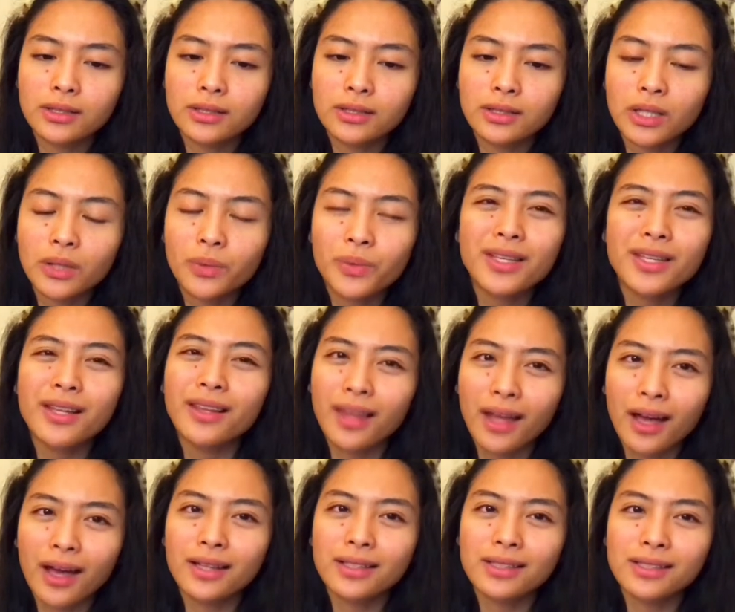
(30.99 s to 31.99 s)
it was a
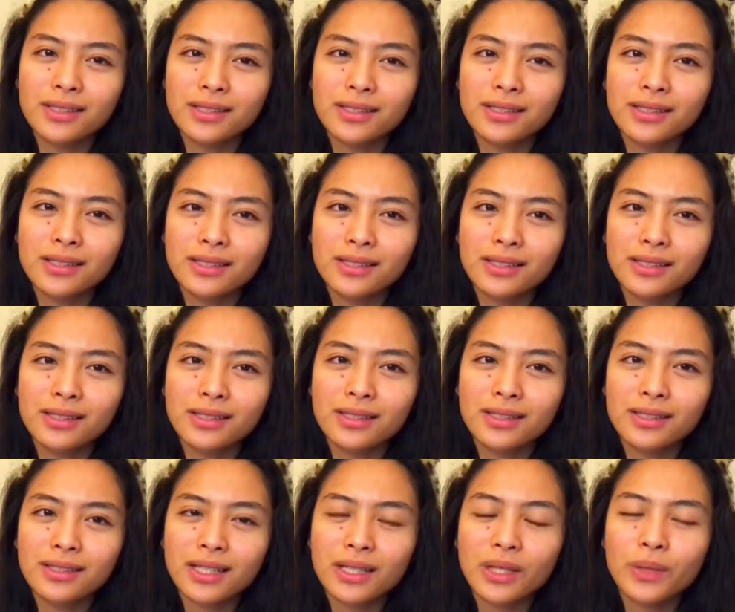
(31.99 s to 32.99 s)
lot.
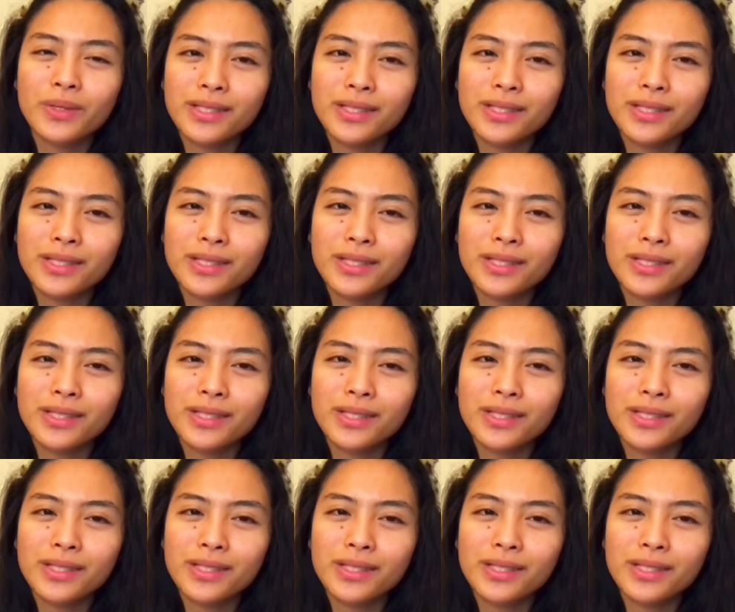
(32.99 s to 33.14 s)
It was